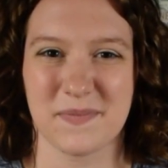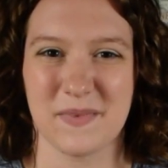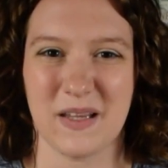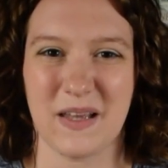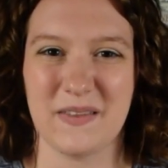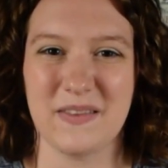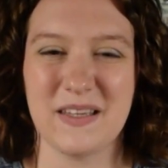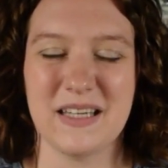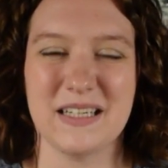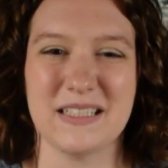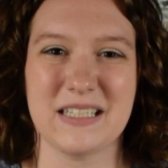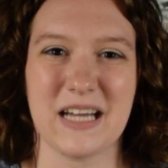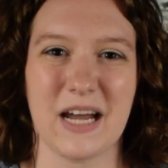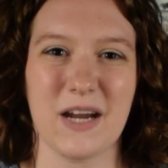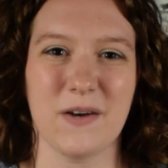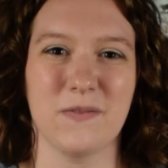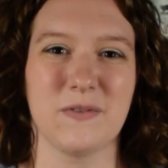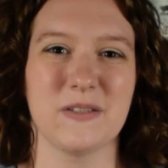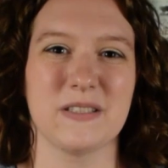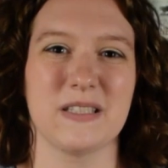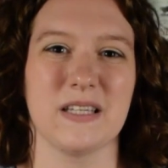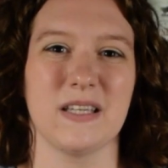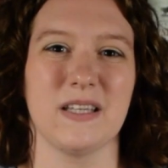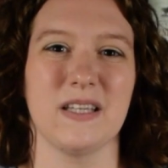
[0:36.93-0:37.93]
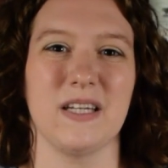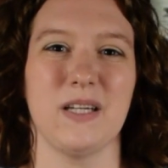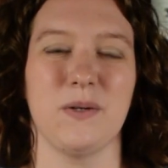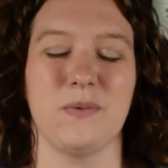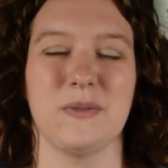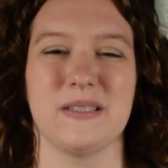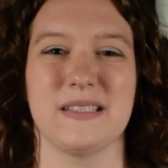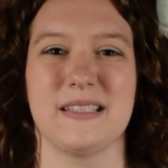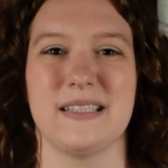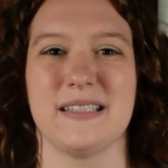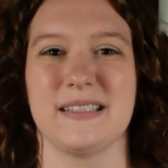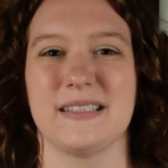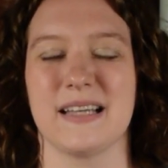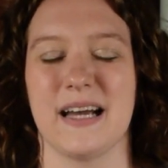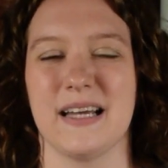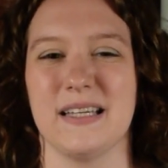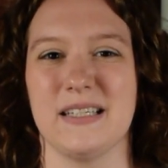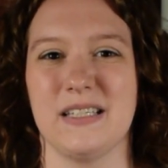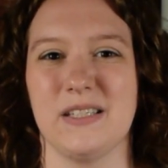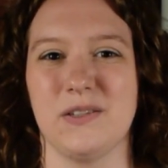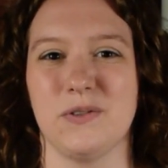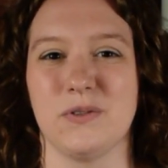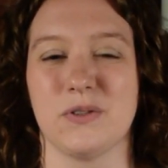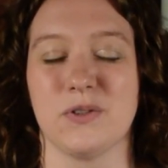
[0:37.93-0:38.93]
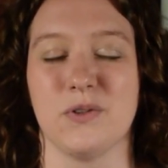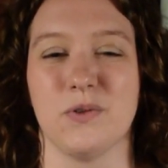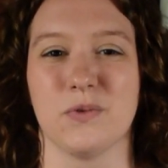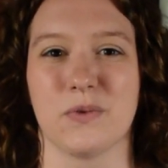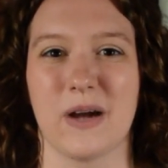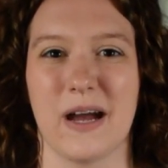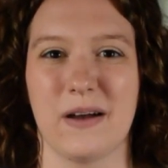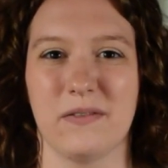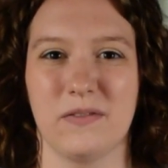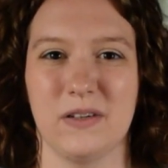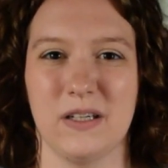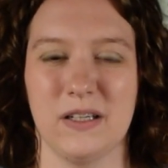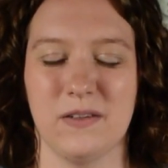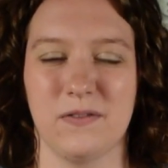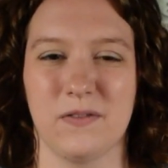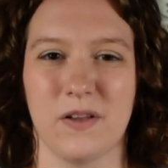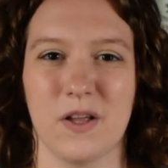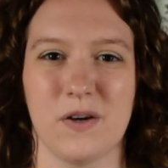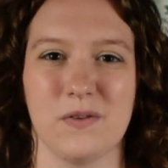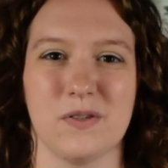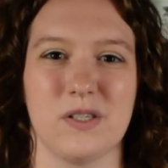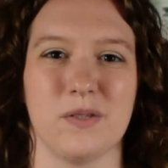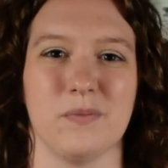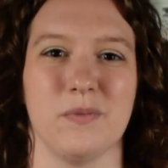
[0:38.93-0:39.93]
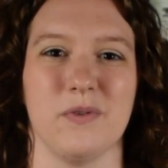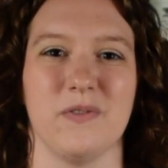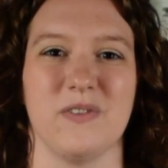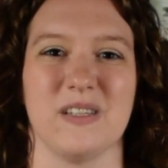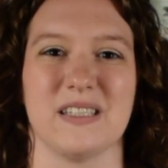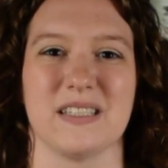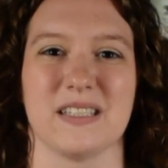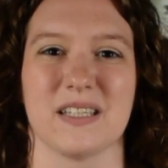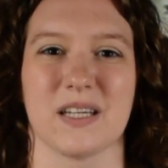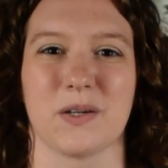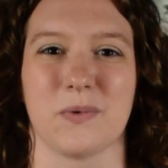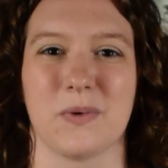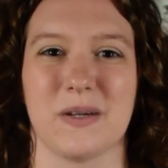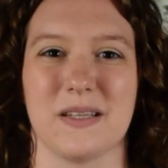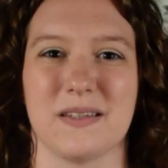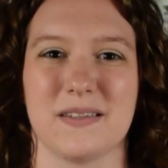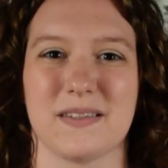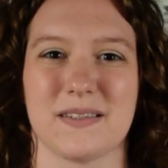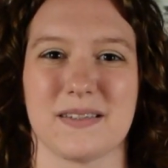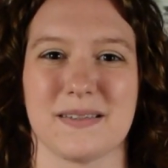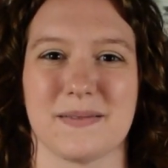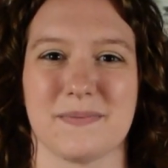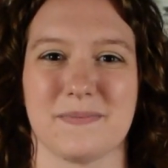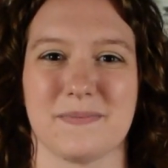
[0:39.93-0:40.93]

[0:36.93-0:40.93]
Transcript: And the entire facility was designed to use gravity flow to move its liquids.